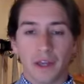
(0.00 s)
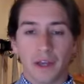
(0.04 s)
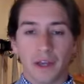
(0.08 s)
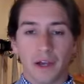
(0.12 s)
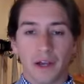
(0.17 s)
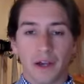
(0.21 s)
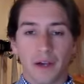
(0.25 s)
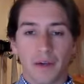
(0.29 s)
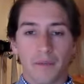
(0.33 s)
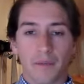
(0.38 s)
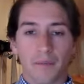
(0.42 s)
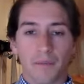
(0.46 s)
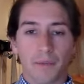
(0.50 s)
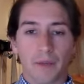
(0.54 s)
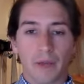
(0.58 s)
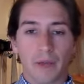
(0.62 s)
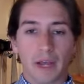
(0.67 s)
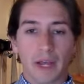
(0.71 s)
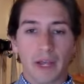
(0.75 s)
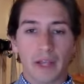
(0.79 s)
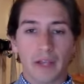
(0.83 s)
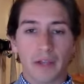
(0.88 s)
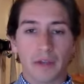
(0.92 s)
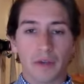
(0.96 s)
um,
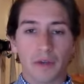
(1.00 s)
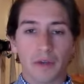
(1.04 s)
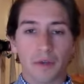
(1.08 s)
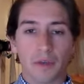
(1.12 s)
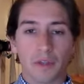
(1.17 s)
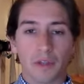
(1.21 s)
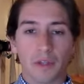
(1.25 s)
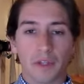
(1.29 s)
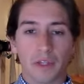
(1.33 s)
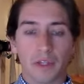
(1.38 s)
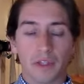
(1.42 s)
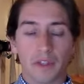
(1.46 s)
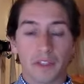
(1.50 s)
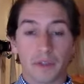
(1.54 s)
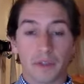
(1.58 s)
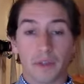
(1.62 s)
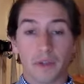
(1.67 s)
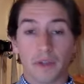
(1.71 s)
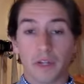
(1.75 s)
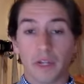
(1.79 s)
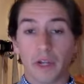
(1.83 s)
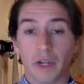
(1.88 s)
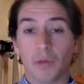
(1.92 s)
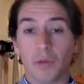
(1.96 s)
I knew that it's
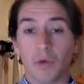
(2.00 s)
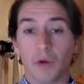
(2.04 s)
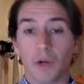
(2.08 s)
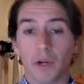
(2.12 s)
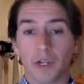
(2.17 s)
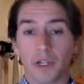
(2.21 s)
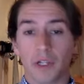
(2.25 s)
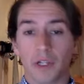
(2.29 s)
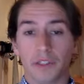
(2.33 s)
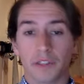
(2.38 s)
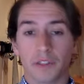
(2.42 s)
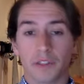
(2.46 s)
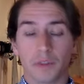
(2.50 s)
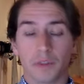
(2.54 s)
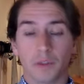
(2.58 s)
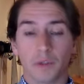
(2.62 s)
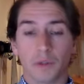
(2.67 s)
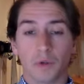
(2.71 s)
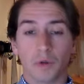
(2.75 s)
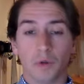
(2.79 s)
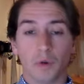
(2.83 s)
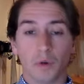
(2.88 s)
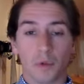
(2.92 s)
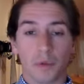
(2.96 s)
something that I wanted to
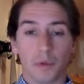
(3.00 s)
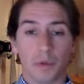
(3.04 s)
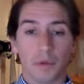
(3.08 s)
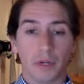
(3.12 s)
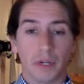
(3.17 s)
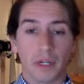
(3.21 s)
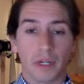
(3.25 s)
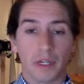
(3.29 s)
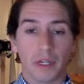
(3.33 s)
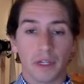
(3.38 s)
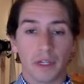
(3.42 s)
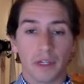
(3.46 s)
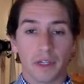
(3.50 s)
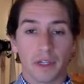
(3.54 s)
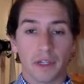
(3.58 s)
incorporate